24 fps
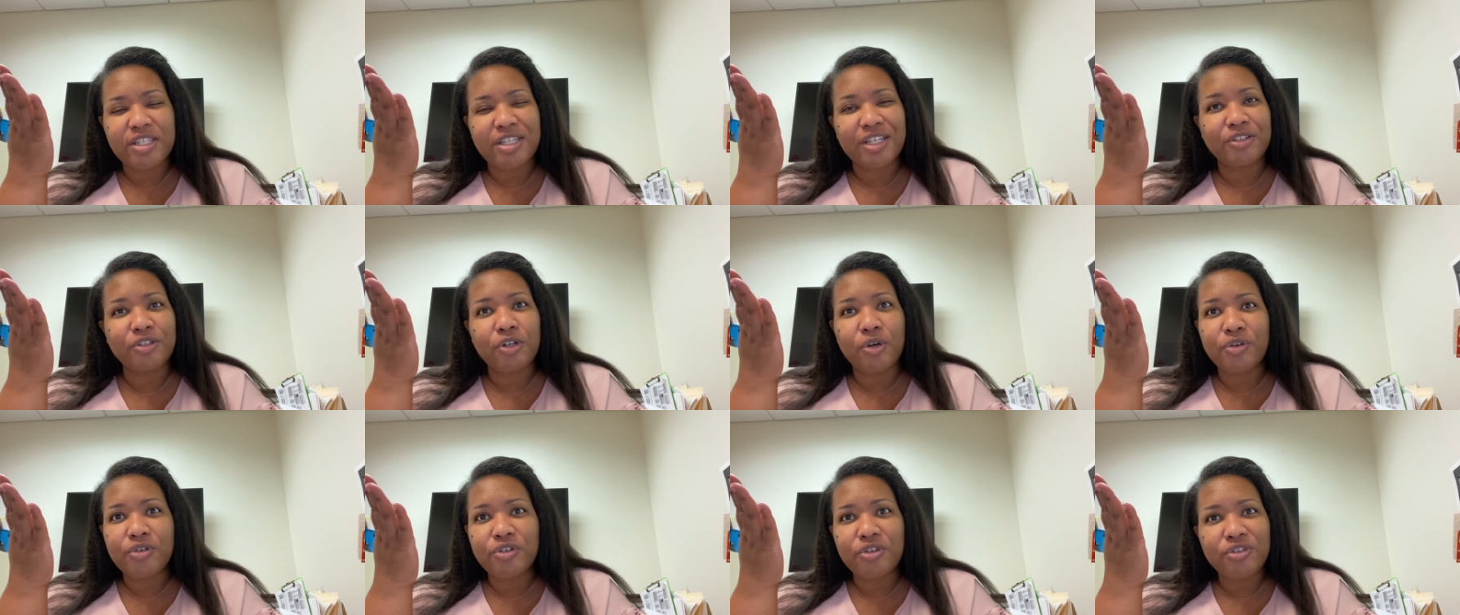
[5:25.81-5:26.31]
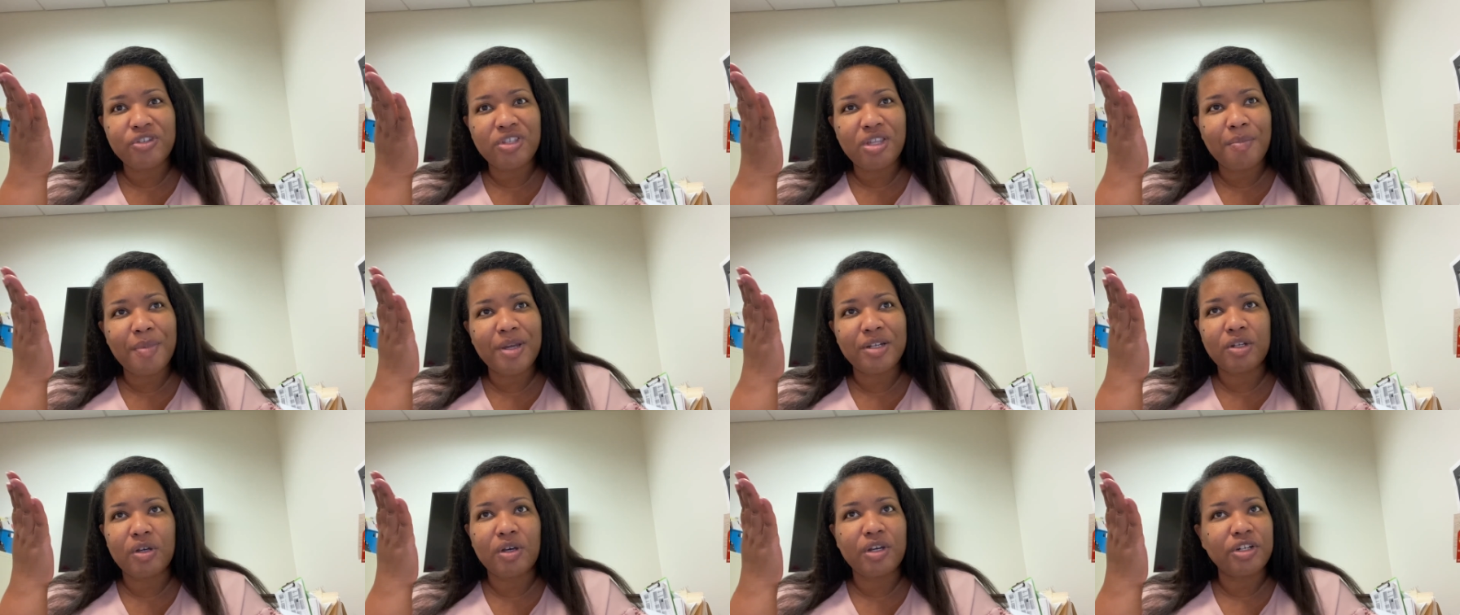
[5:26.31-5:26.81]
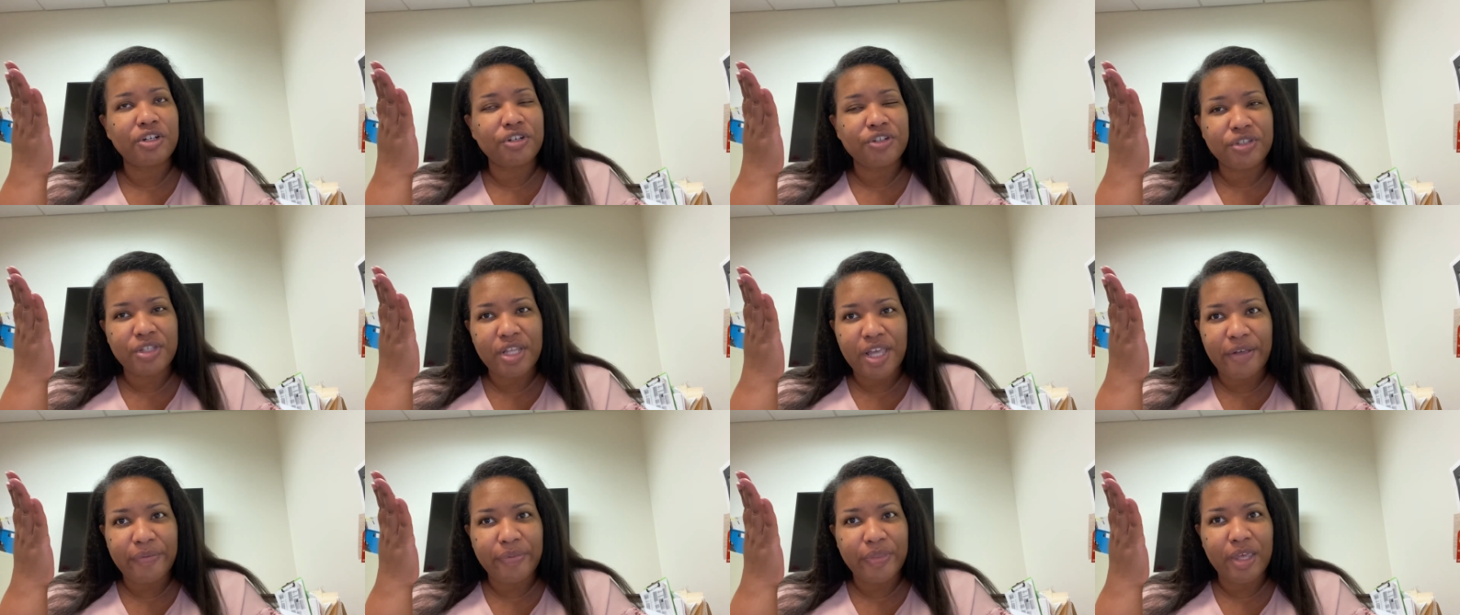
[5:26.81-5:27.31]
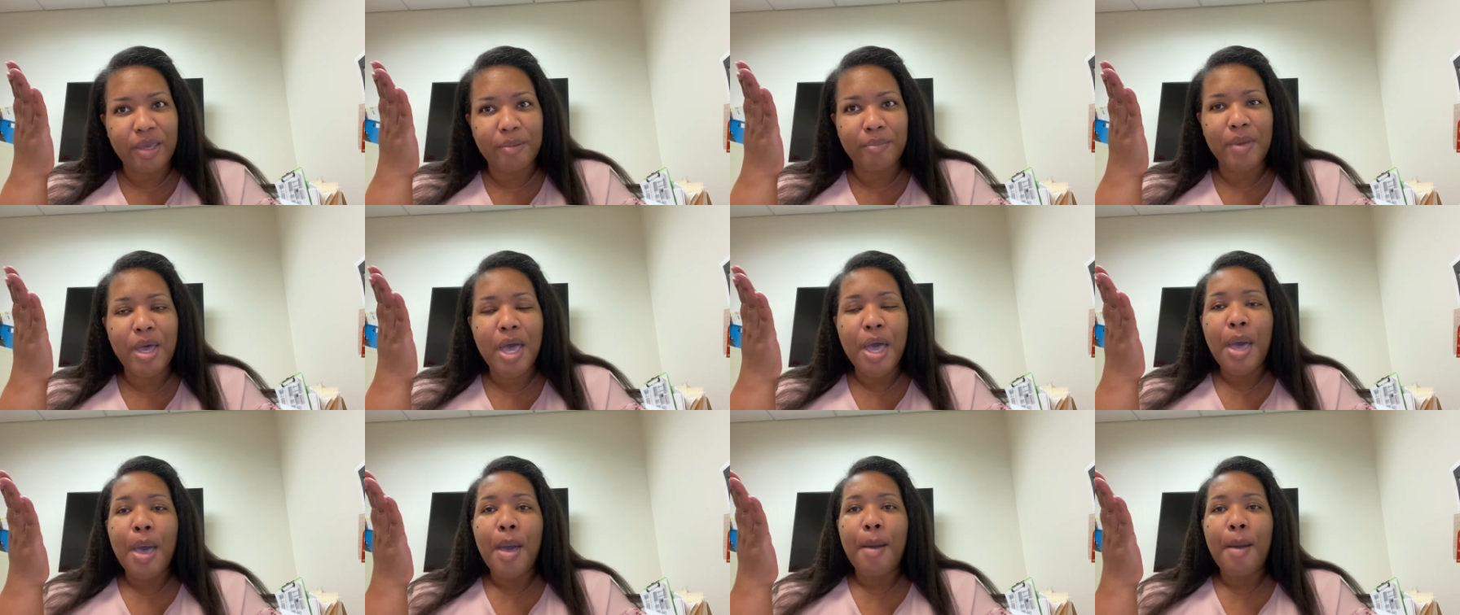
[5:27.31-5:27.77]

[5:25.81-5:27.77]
I don't use them. I don't understand them.